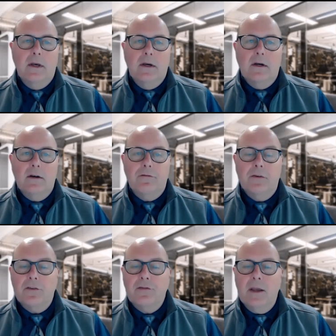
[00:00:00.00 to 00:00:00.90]
Uh,
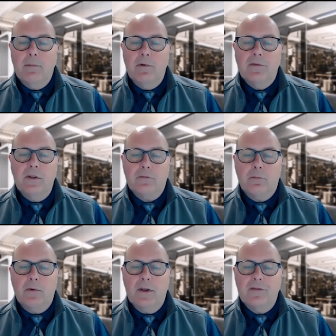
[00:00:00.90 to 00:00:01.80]
for example, disc
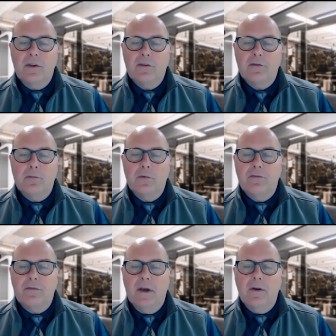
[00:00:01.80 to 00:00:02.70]
brake systems
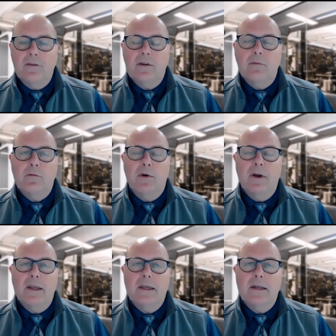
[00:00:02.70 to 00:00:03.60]
we found seem to
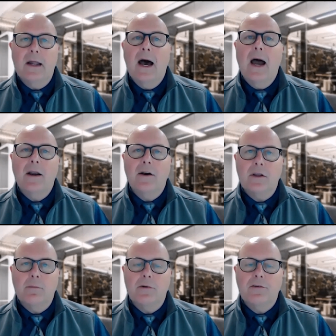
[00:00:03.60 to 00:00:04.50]
break in at a higher
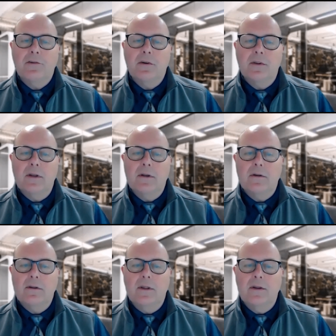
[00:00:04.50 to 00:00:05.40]
temperature than
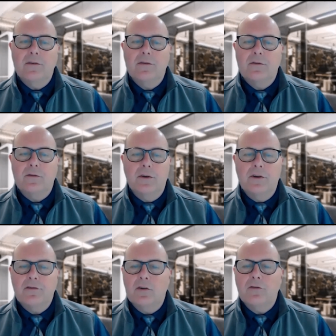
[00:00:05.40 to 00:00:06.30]
than
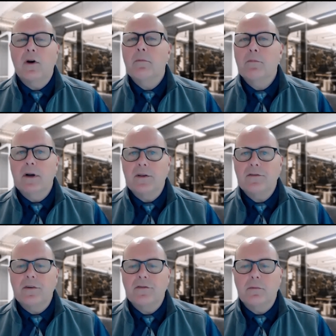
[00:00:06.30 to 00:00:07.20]
traditional drum brake
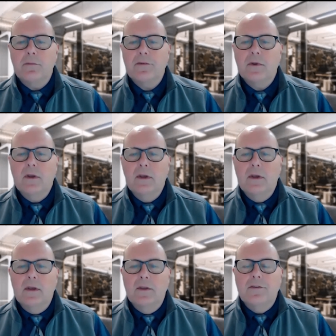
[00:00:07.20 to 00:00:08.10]
systems.
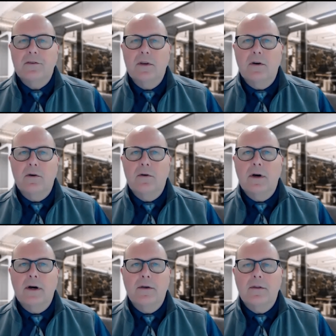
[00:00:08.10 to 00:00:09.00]
So
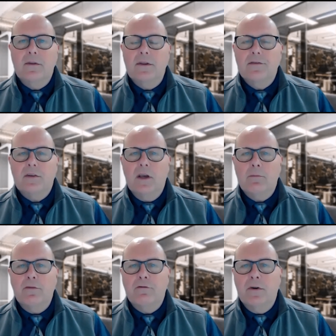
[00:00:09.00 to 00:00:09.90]
uh, these
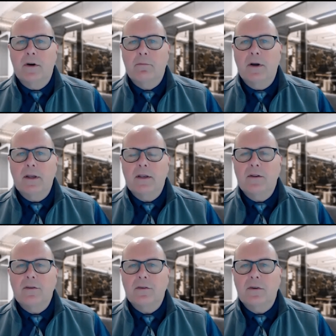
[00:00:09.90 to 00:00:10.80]
type of uh,
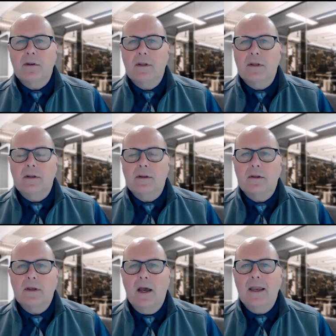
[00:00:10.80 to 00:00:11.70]
break-ins and, and,
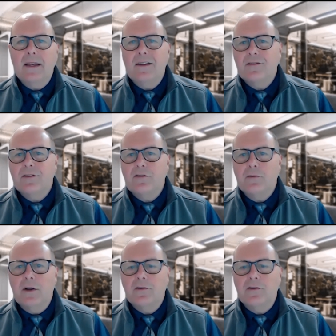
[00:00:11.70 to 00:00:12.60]
high heat
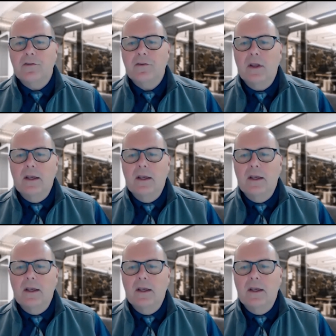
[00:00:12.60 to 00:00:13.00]
situations